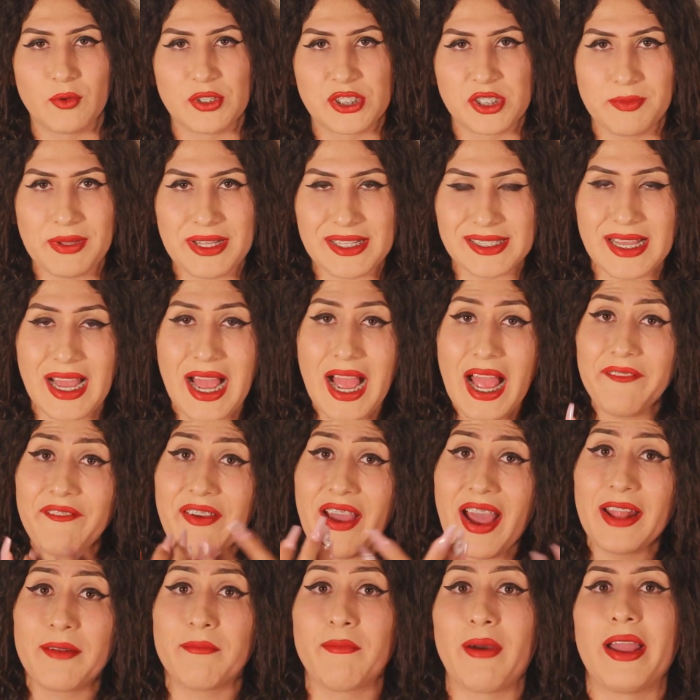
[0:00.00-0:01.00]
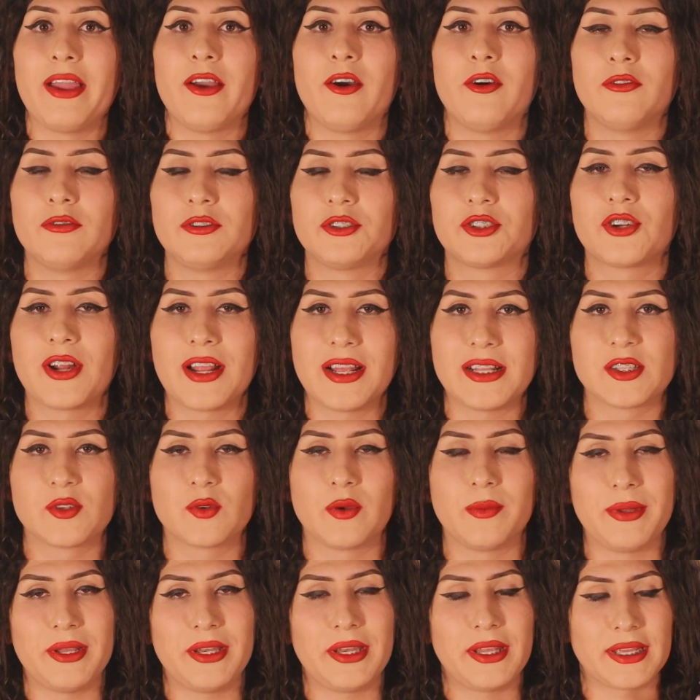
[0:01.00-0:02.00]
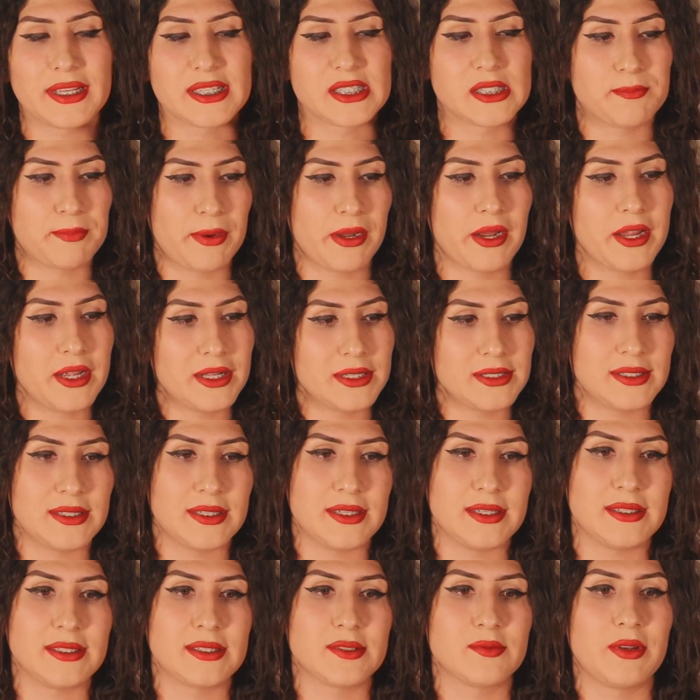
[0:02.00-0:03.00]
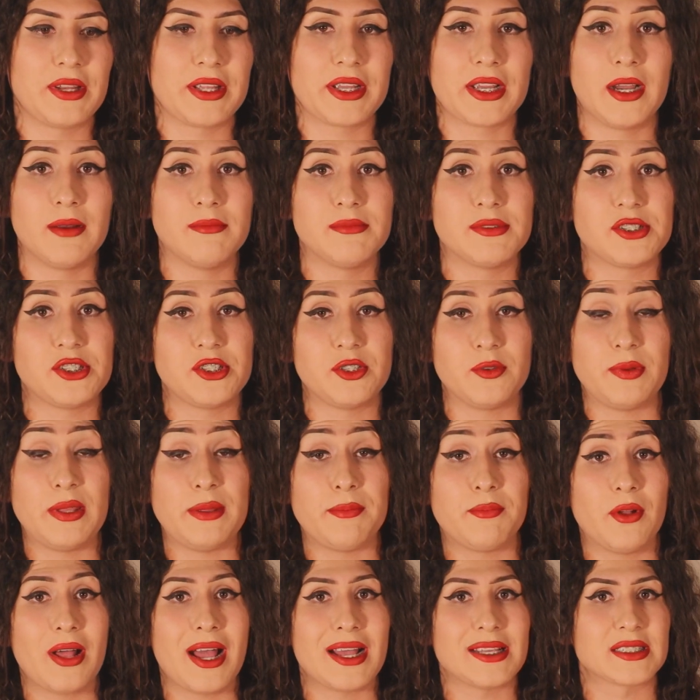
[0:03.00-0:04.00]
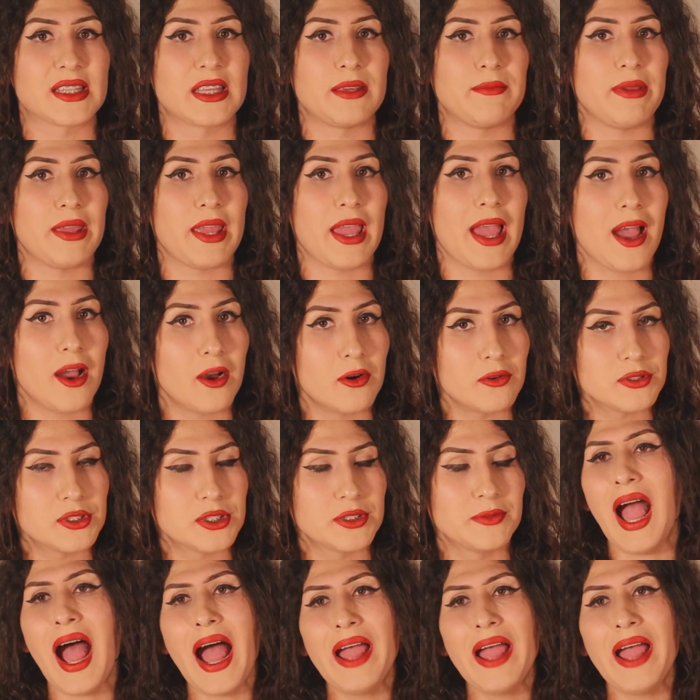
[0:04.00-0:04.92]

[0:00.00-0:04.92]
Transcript: which means I've had my own trans woman experiences when it comes to people asking me out.